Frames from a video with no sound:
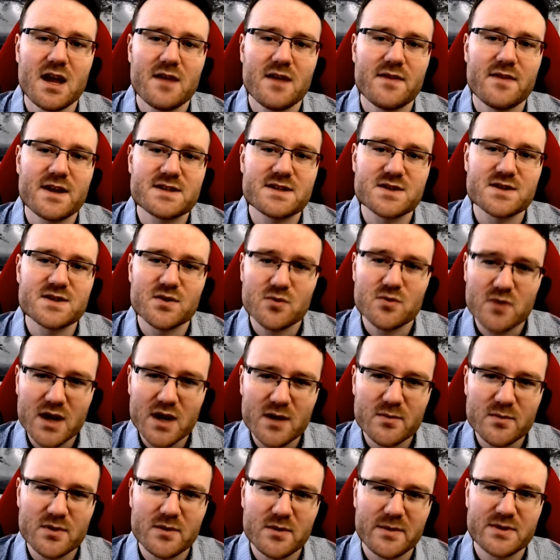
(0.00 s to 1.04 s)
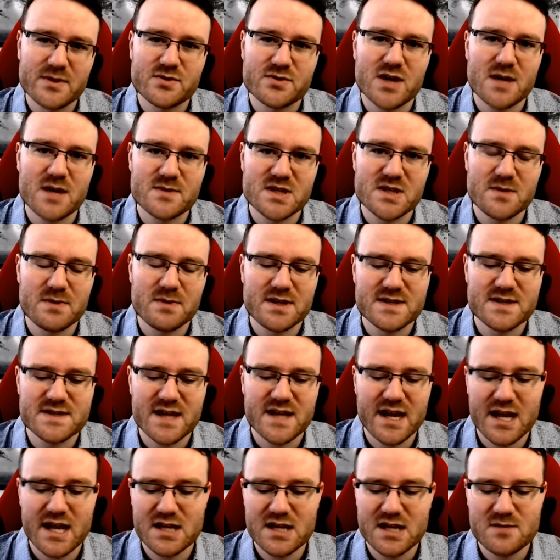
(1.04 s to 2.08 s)
that's incredible about dropshipping, is
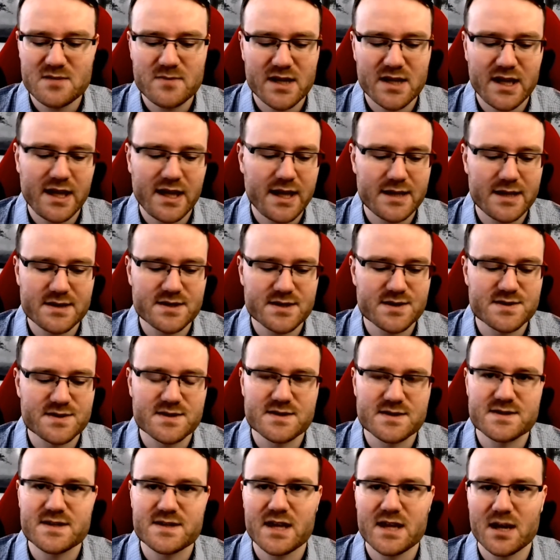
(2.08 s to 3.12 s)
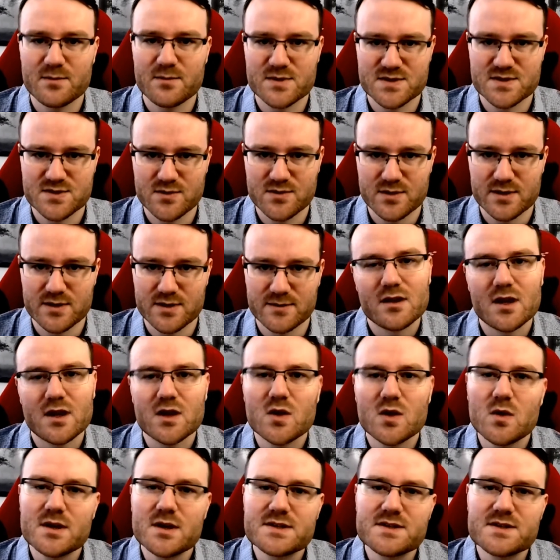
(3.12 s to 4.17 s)
that anybody can just set up a store. A
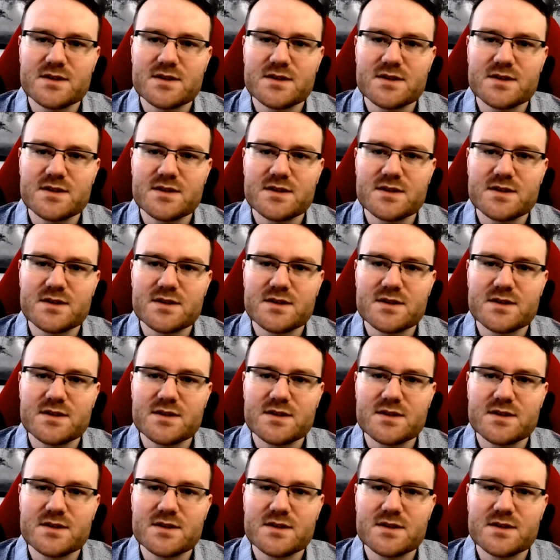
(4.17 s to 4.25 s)
question